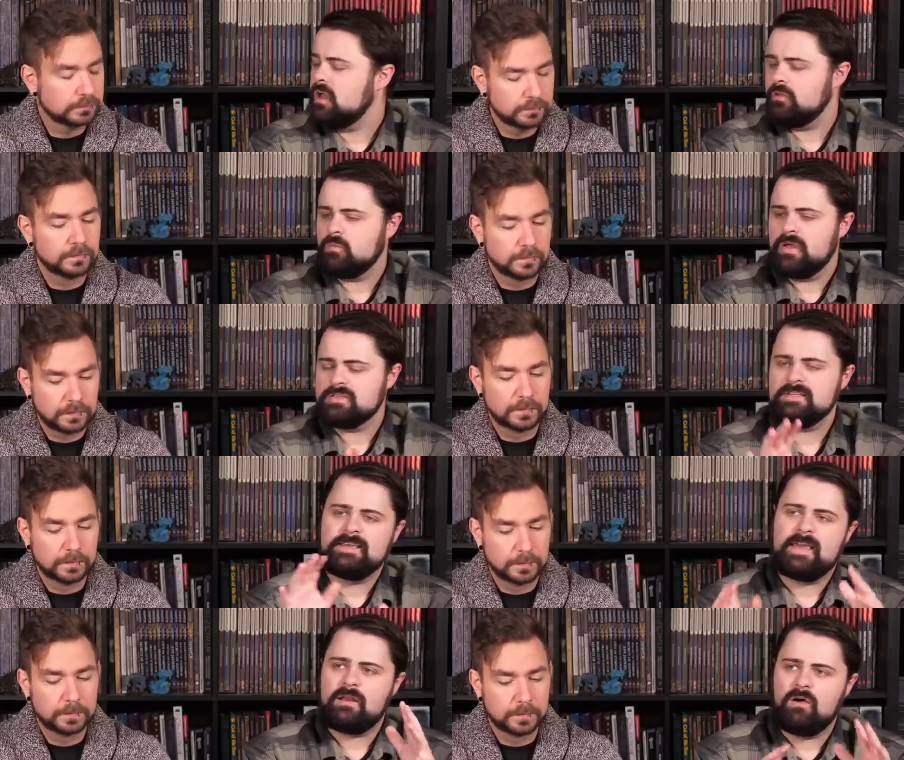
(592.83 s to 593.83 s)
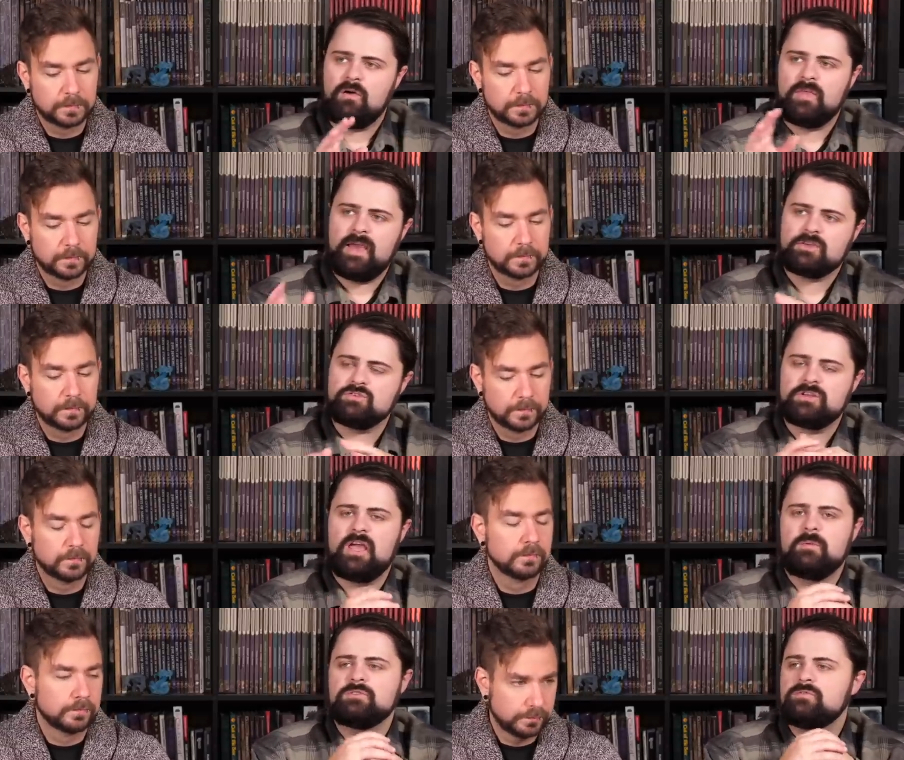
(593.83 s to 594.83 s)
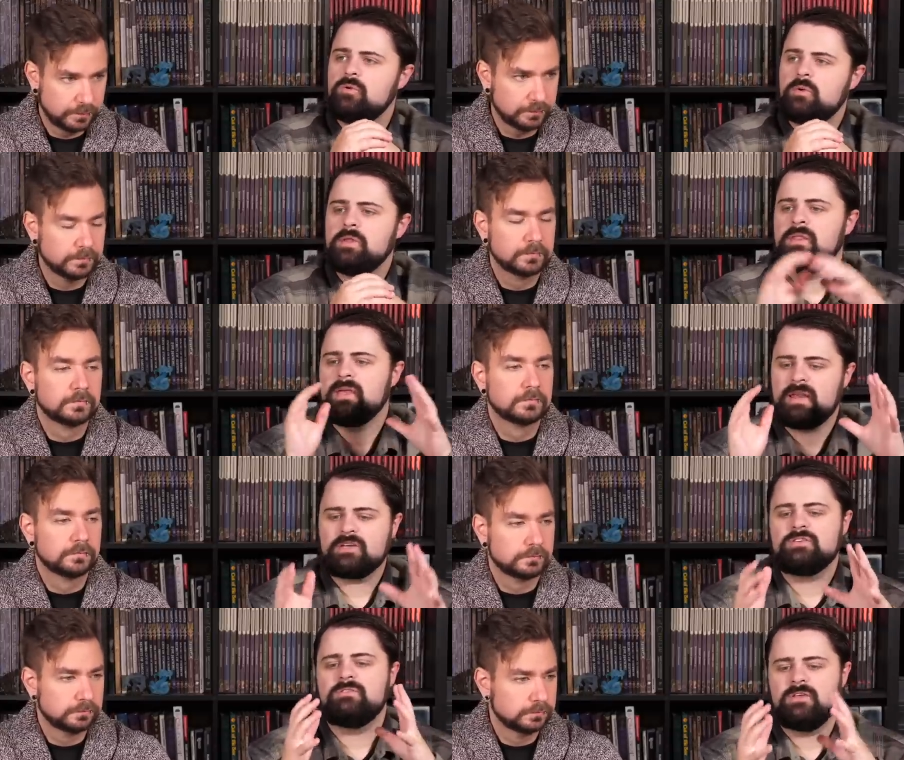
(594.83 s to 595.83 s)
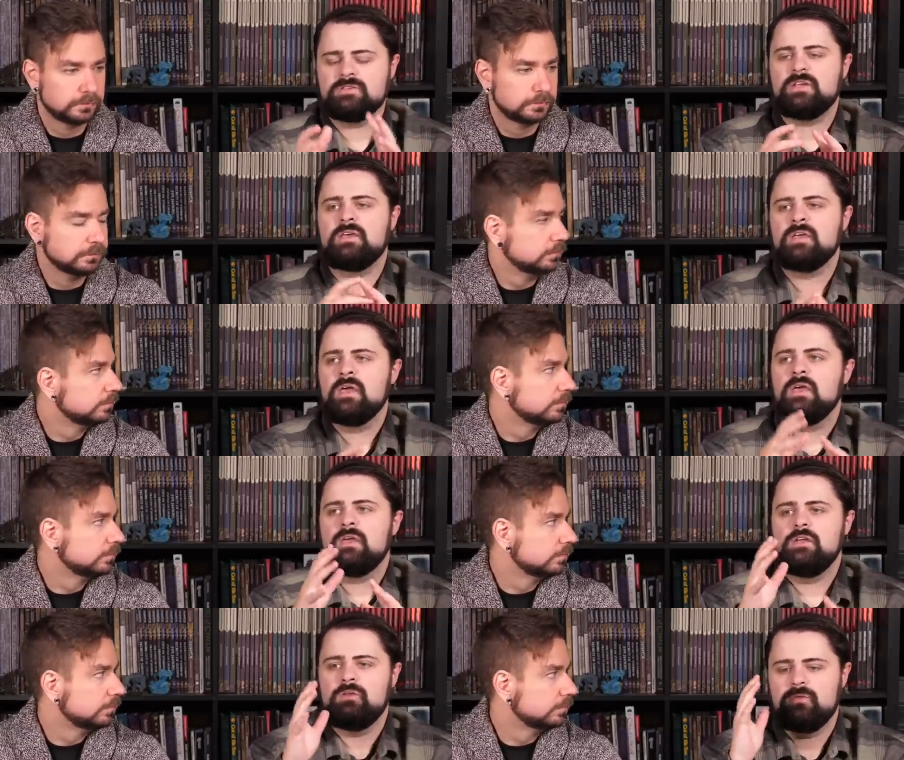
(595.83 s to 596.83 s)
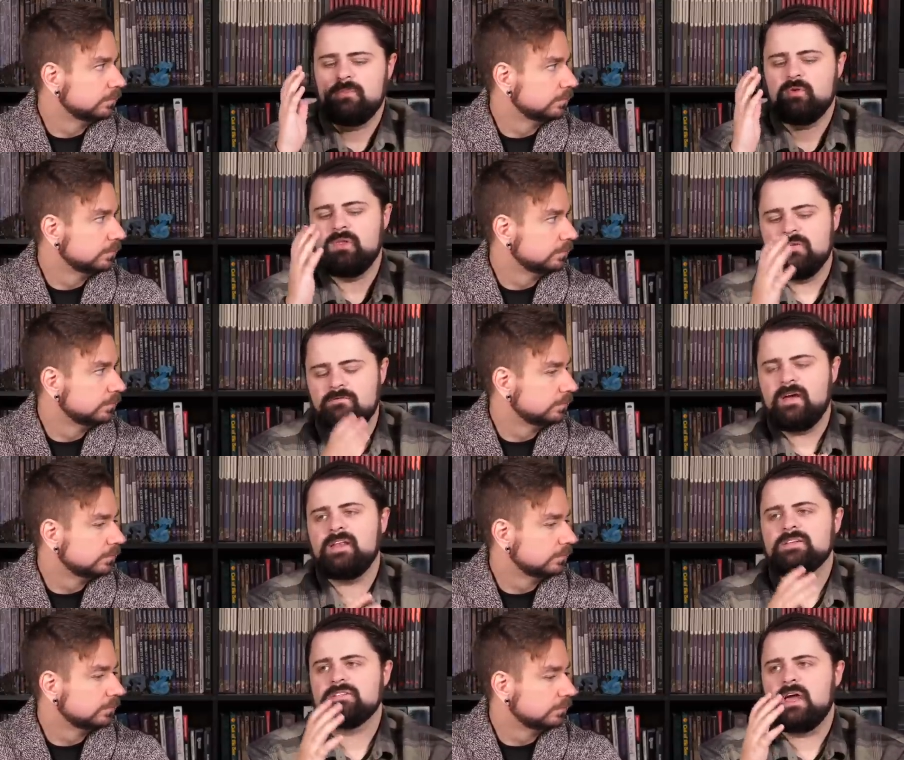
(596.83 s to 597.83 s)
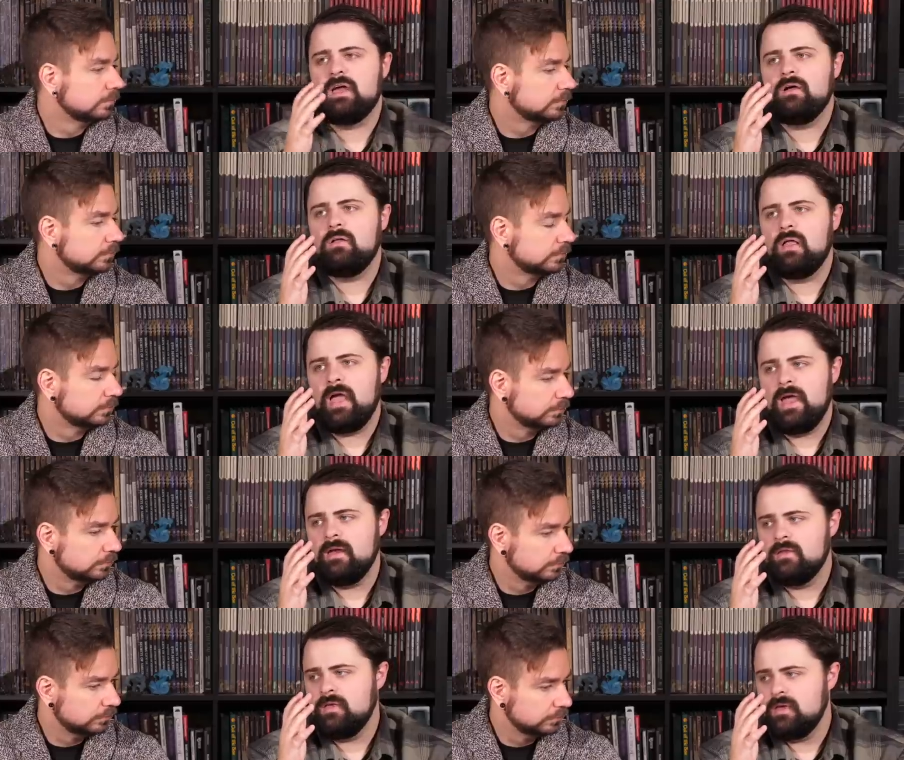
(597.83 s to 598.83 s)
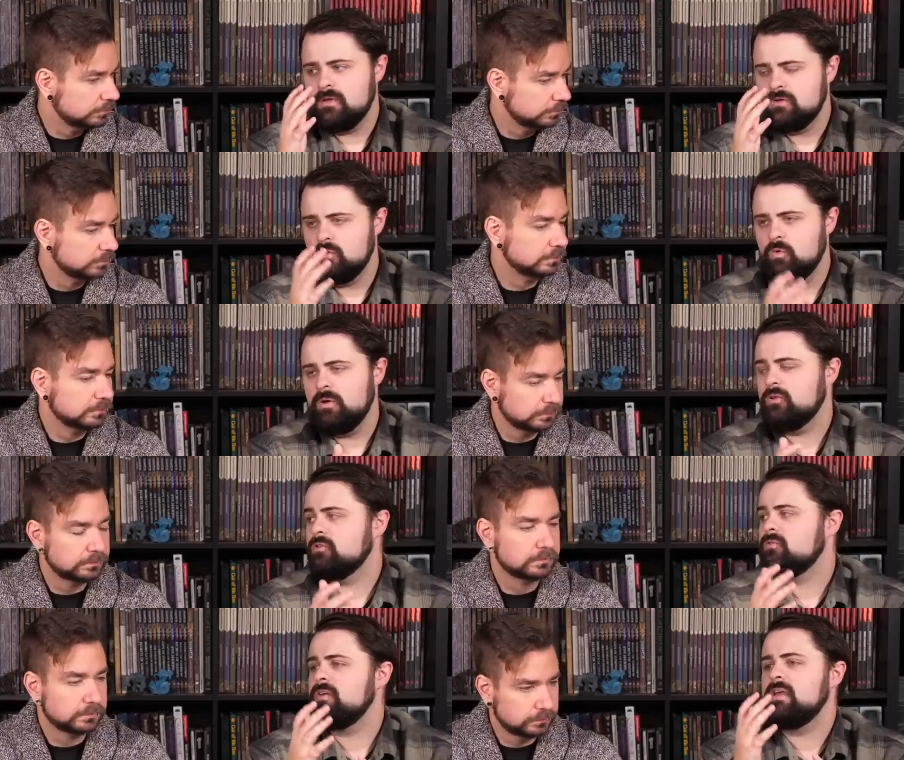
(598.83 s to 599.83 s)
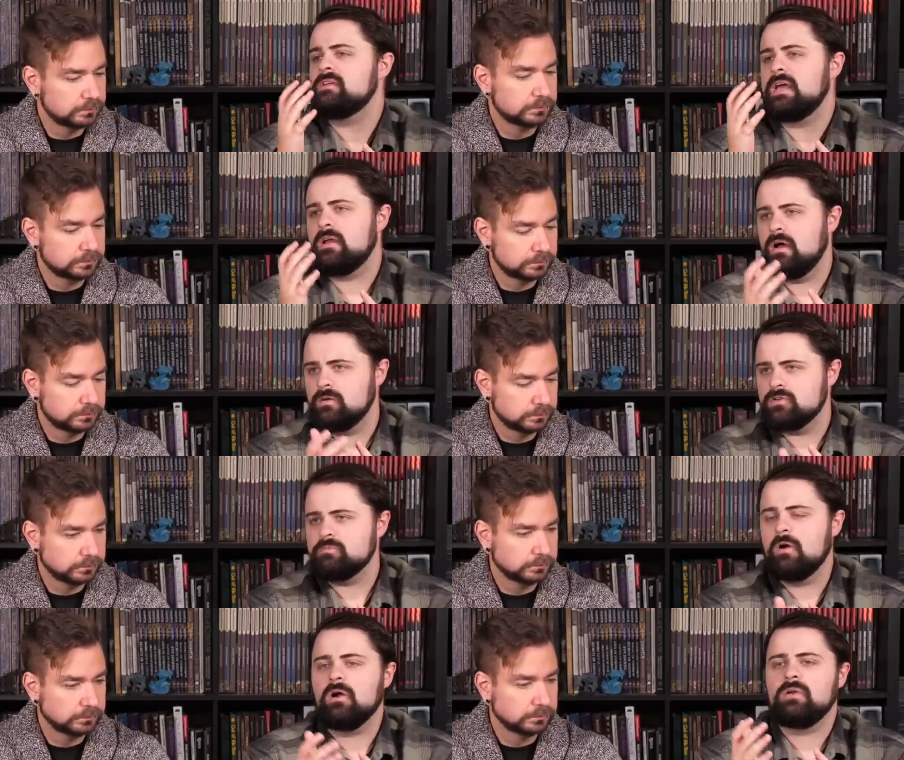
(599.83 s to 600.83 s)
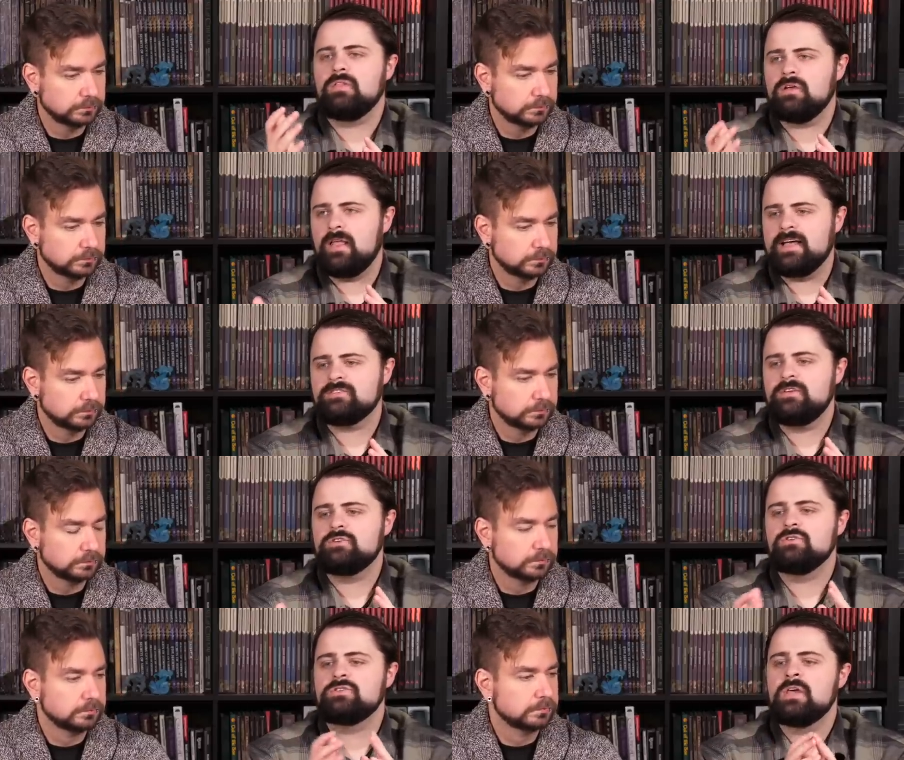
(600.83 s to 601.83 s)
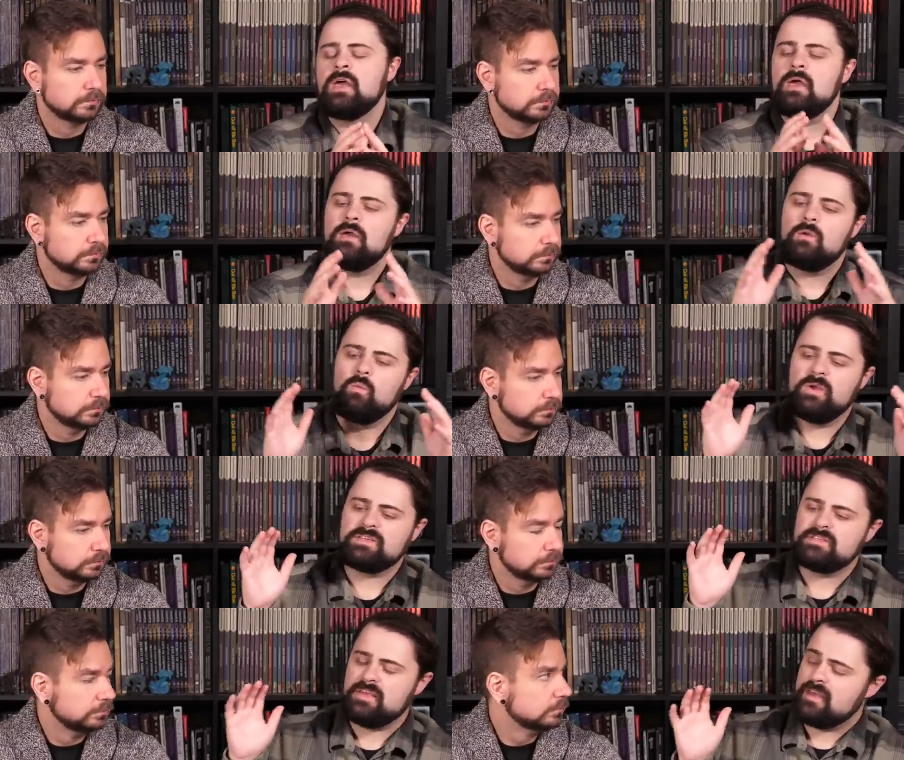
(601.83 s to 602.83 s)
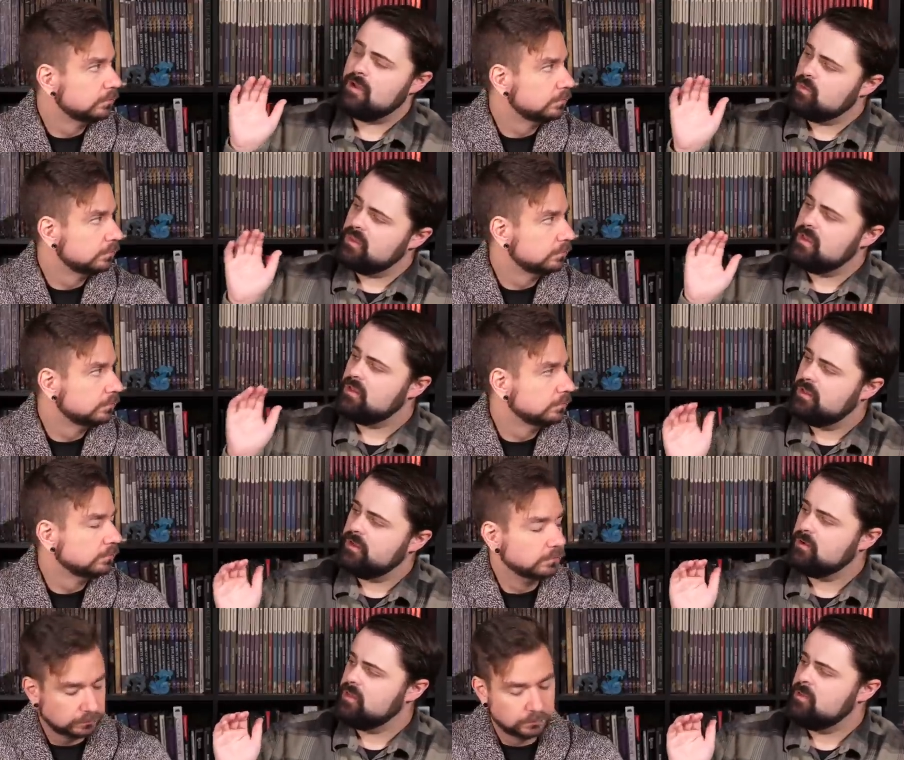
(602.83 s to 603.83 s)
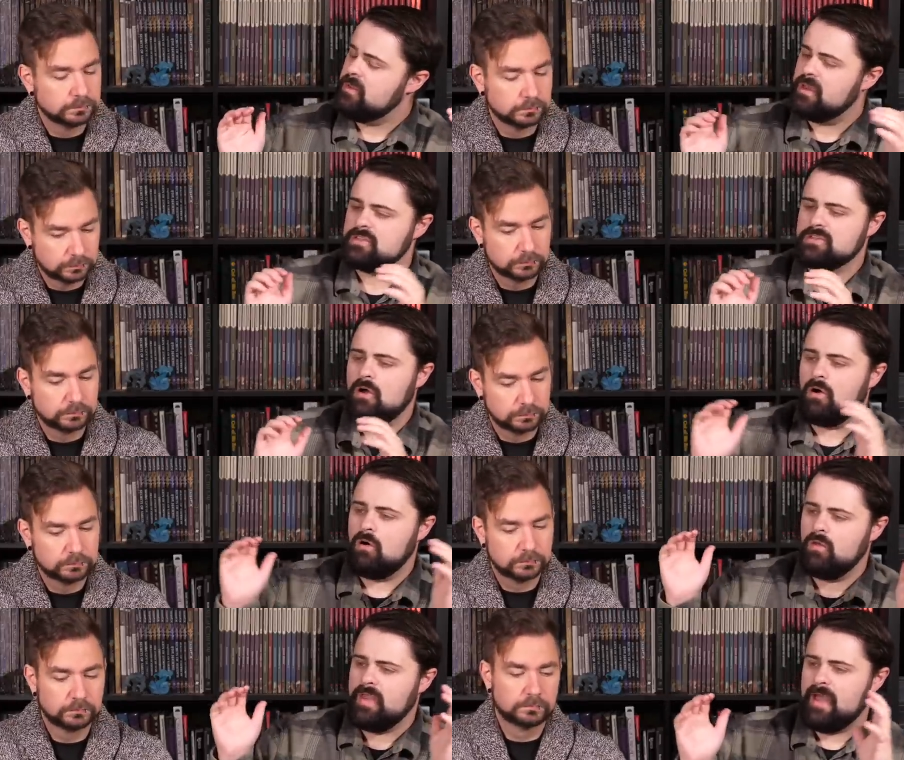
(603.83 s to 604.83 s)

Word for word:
Speaker 1: other ways to get all the extra damage of dual wielding like it actually feels like you know, the, between the fighting style and the dual wielder feat and hunter's mark and the class features, we see that really clearly because all the